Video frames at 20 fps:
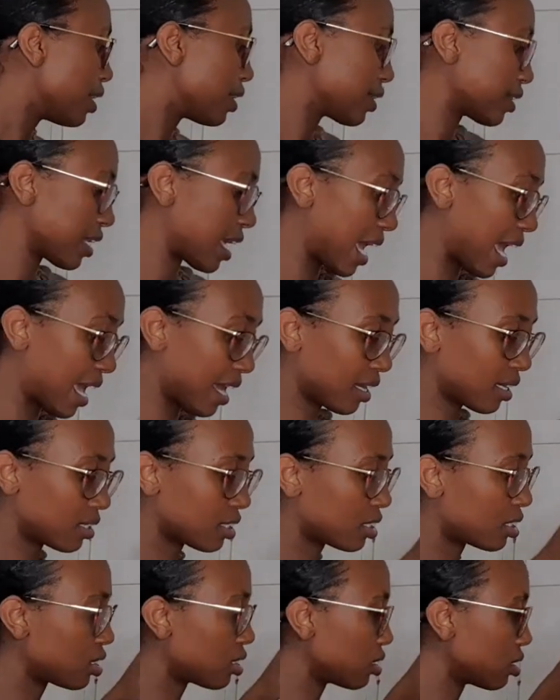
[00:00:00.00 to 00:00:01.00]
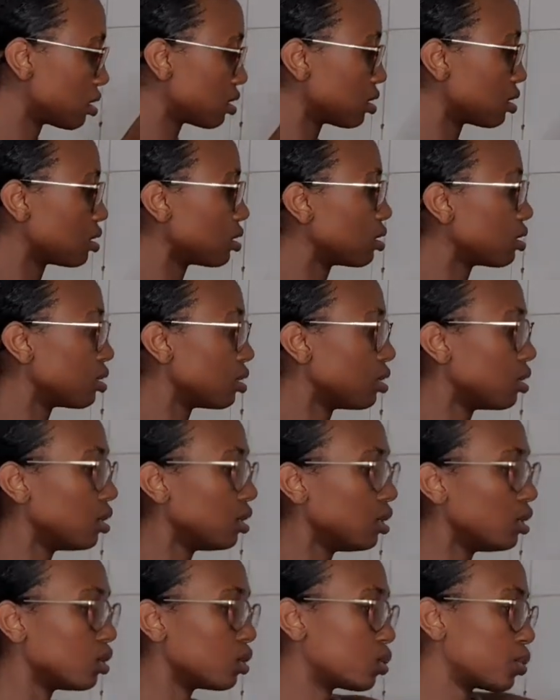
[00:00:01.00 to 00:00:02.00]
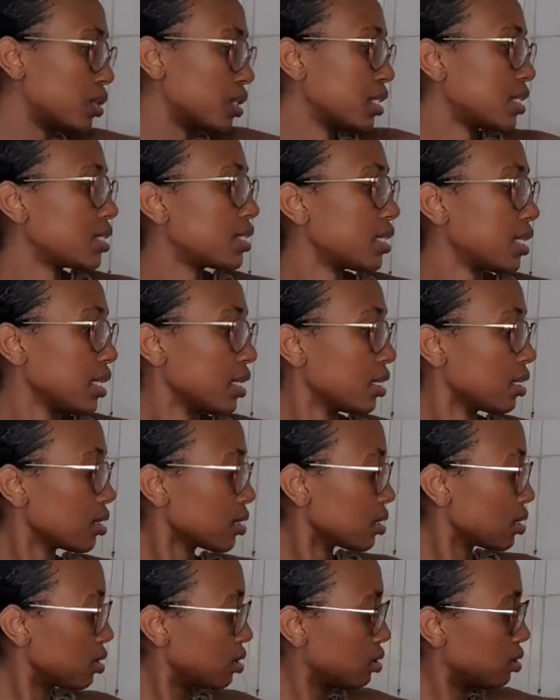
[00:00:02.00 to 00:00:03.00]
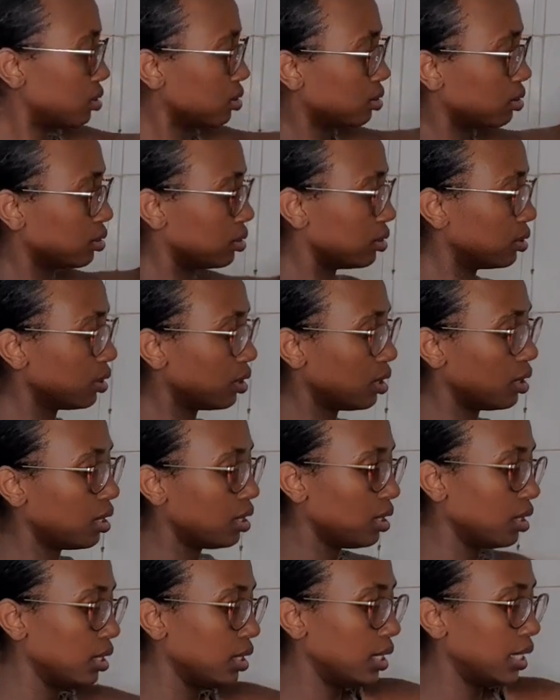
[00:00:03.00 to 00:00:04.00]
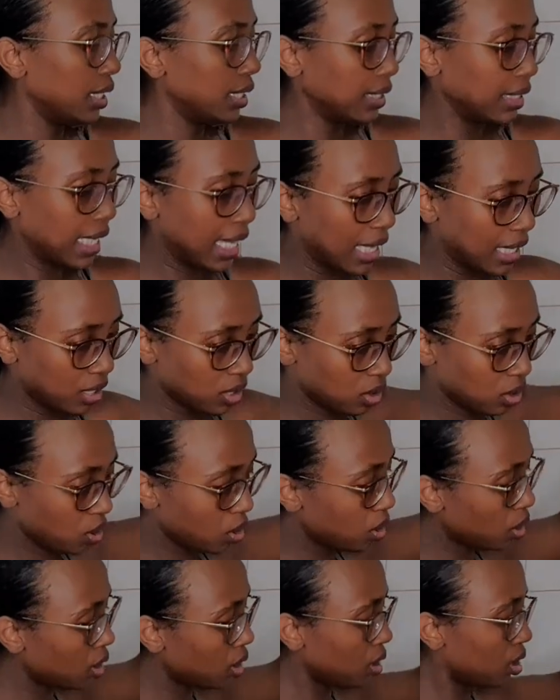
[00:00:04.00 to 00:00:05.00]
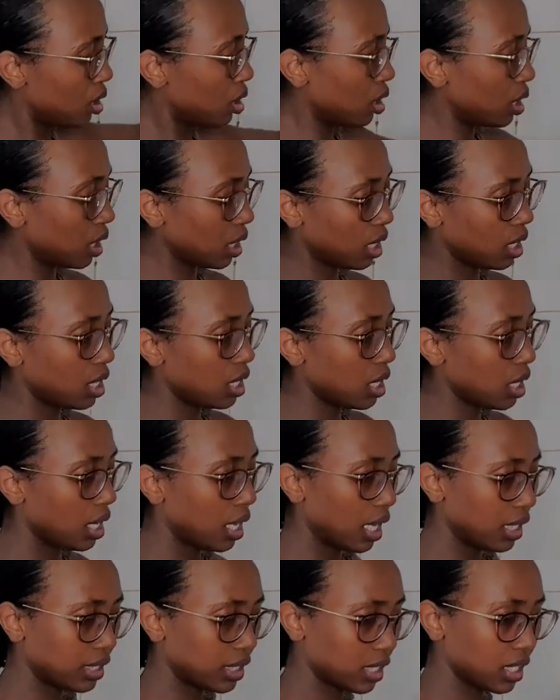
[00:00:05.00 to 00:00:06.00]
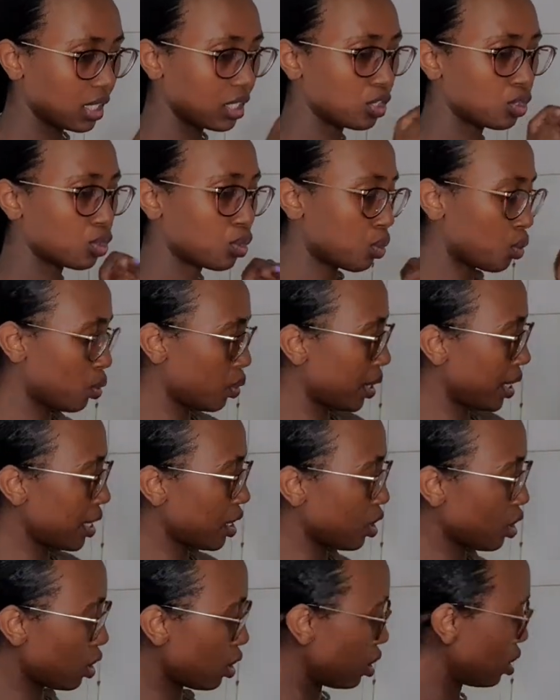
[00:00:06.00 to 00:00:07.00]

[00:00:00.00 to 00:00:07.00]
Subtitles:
react to these things. Yeah, so challenge for you.